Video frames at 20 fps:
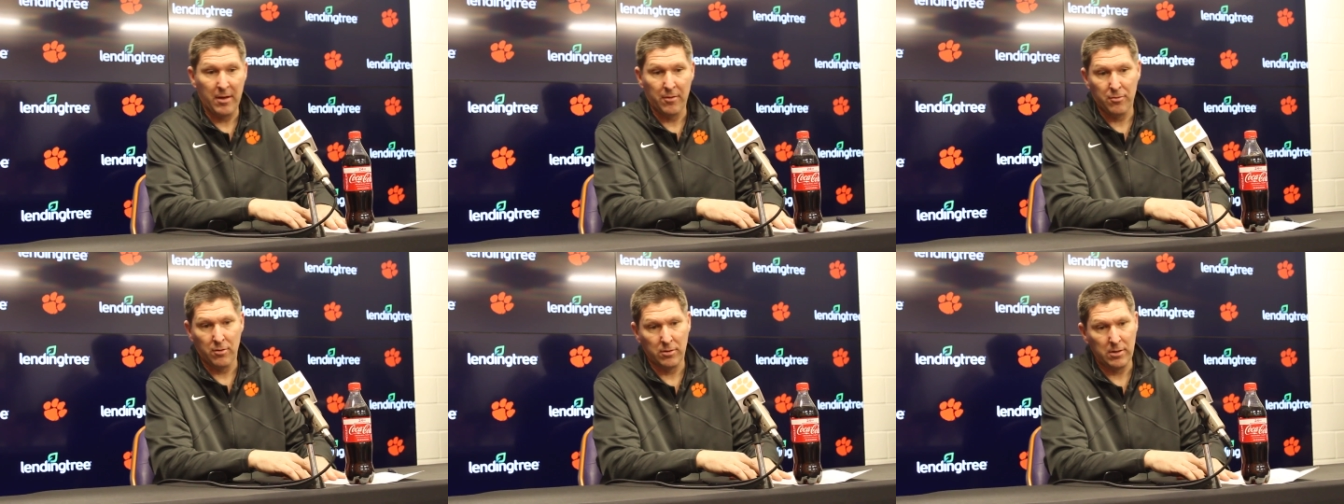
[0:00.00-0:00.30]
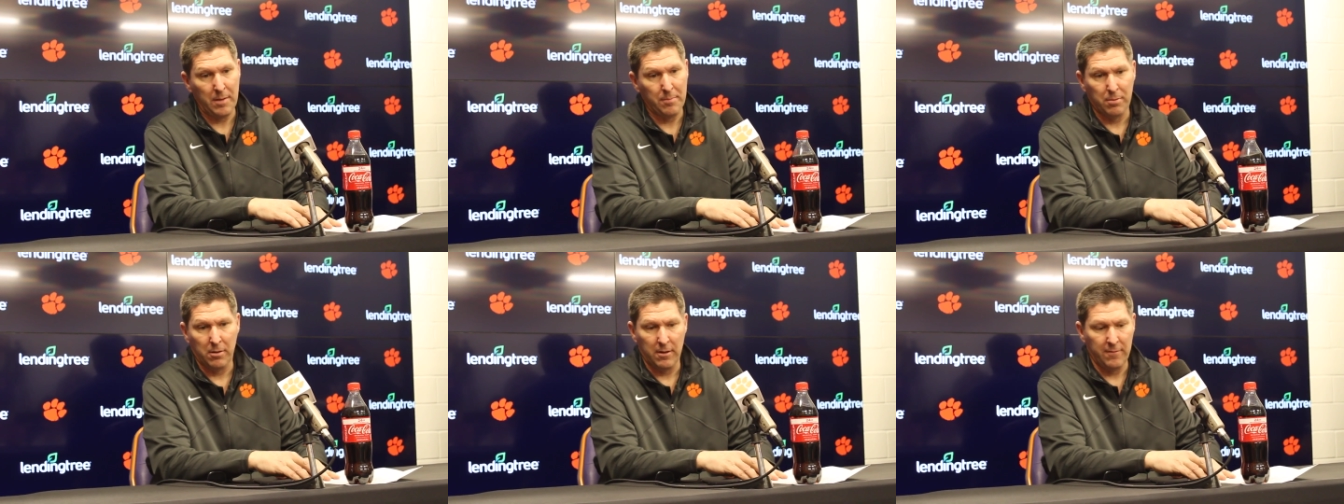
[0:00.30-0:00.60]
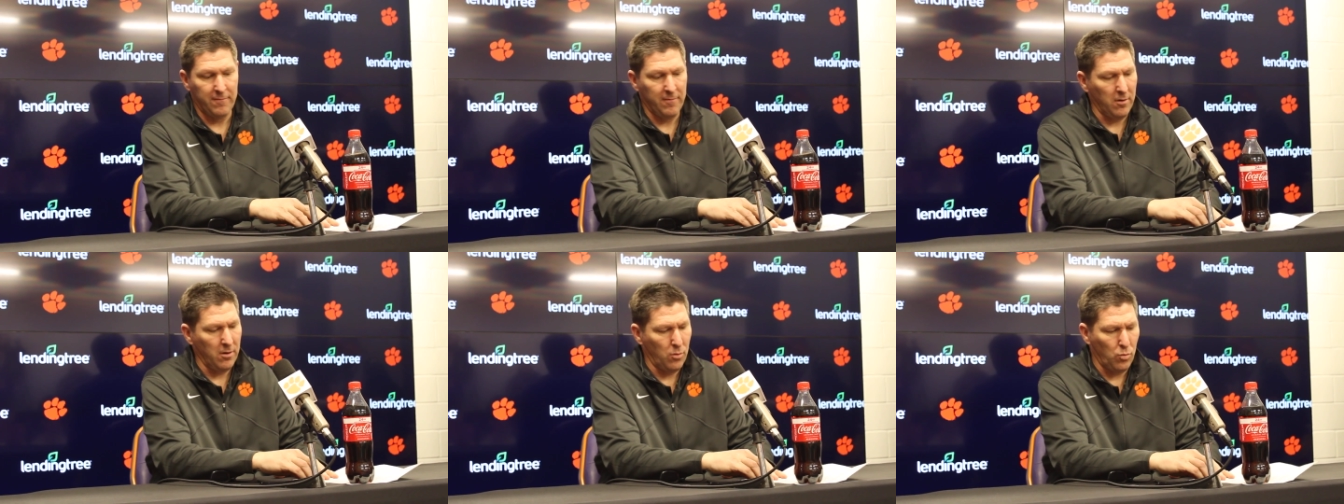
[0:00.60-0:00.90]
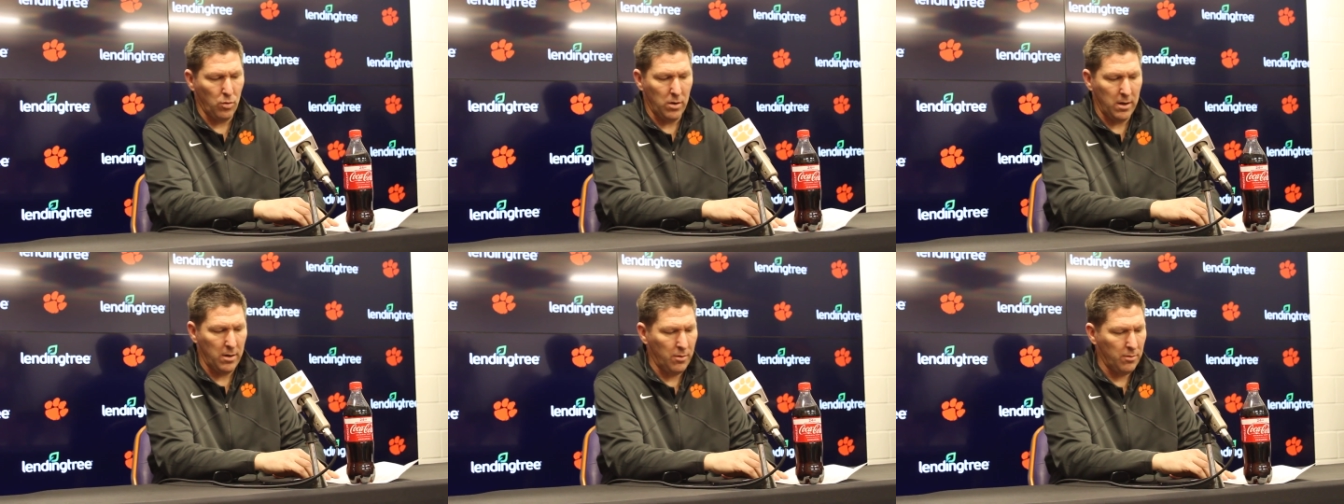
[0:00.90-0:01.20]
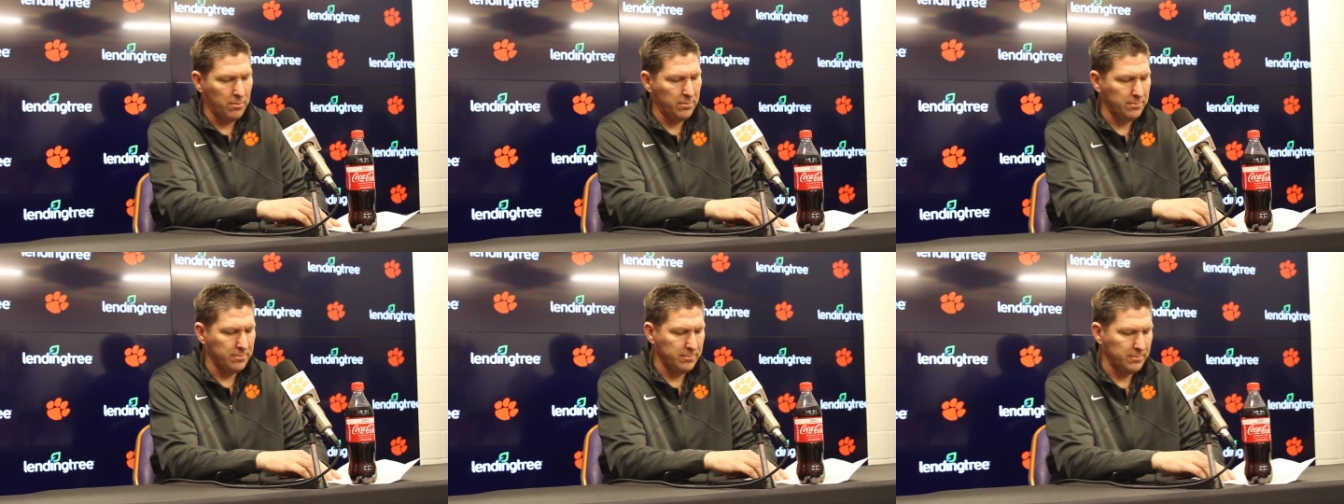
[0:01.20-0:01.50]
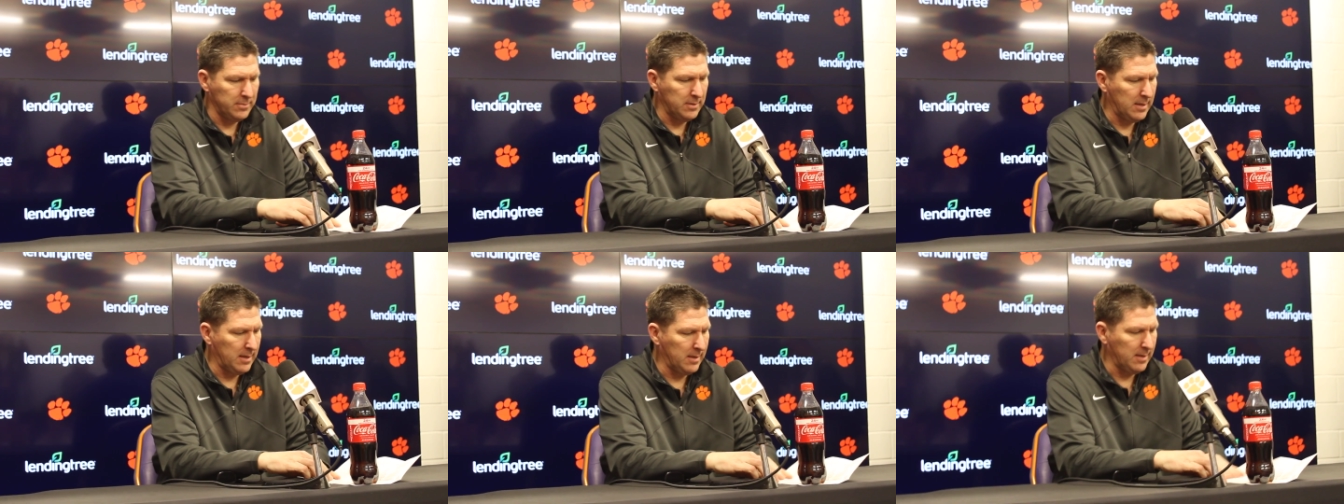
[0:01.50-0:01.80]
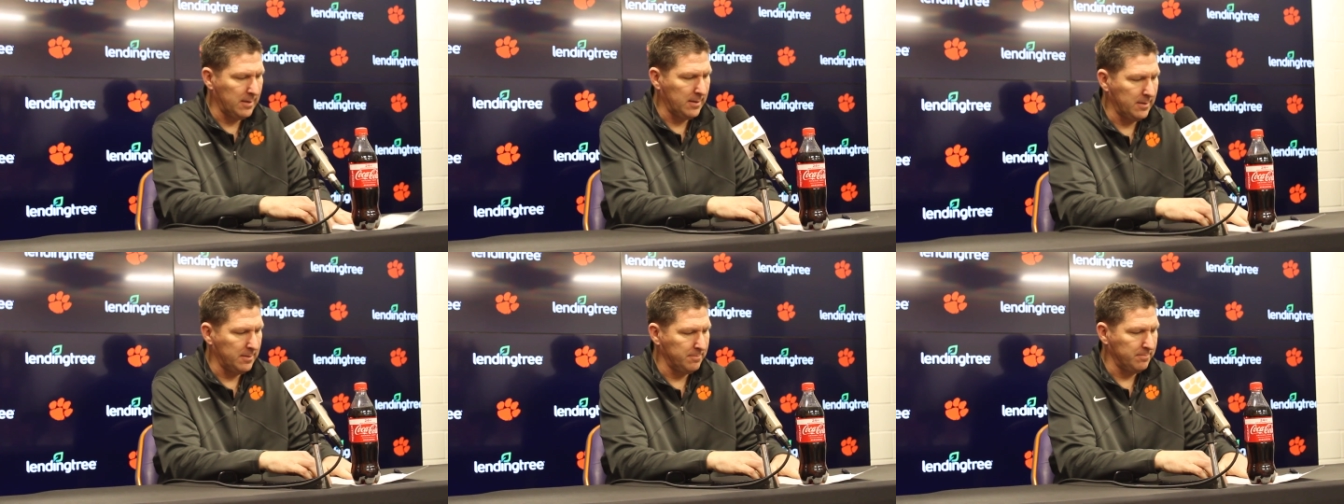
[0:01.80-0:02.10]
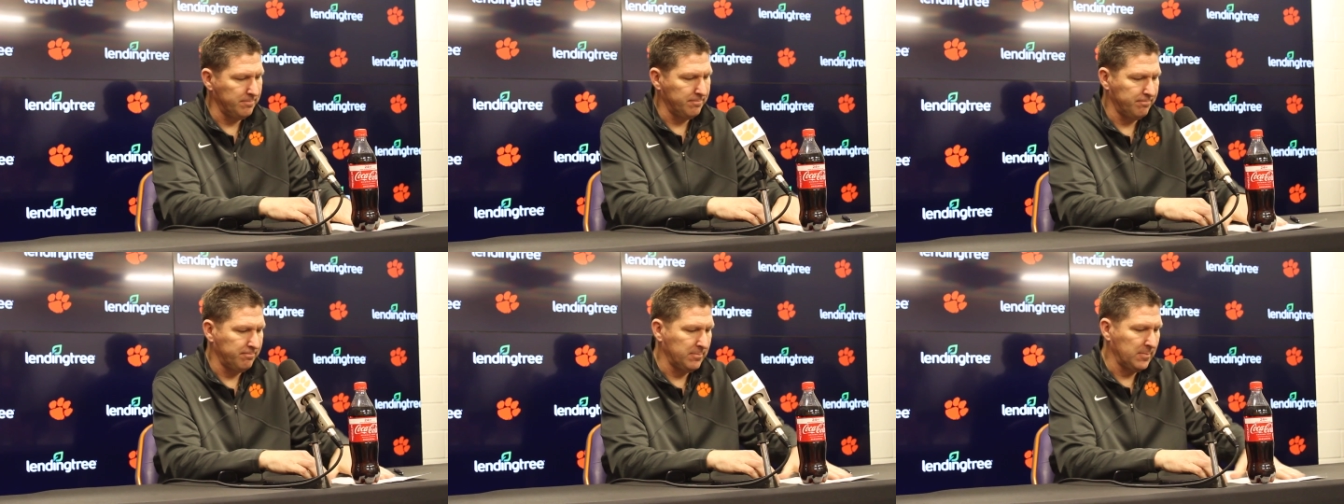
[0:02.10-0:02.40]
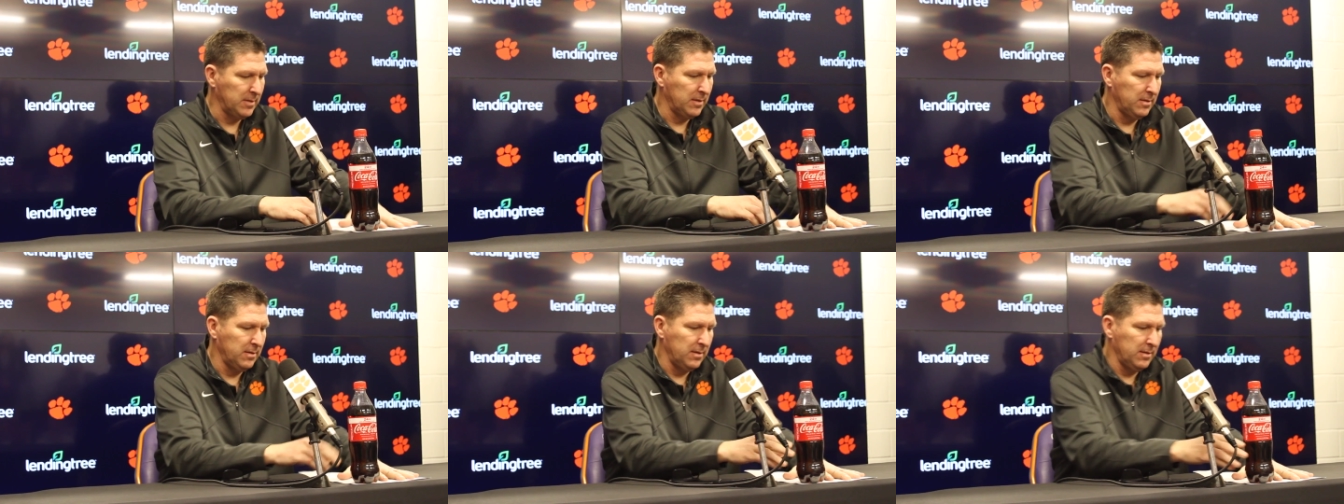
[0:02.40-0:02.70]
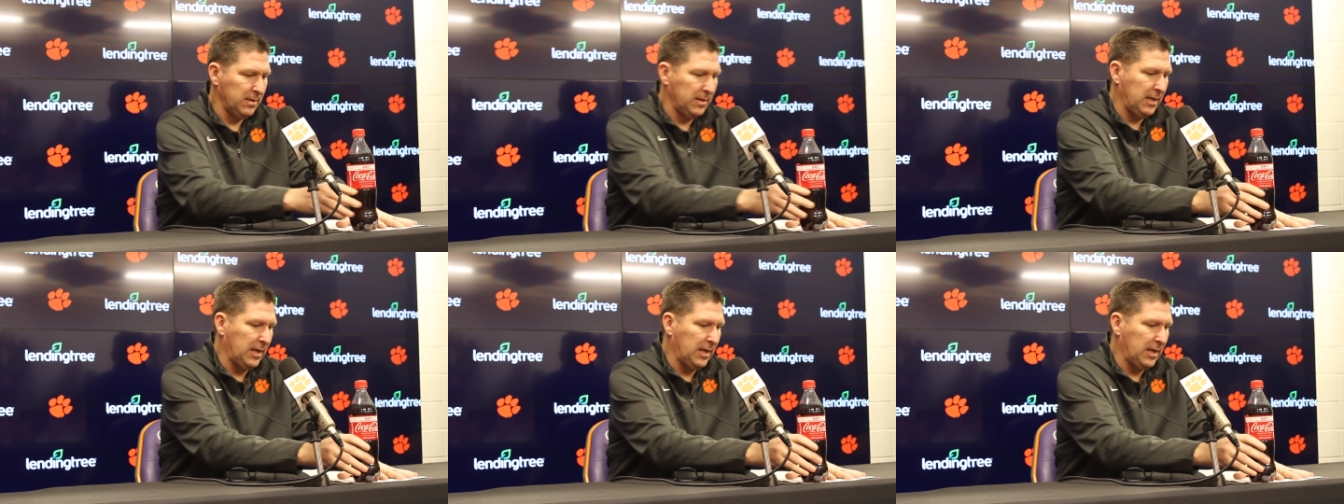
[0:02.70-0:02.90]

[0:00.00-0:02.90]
I thought they played very well, um,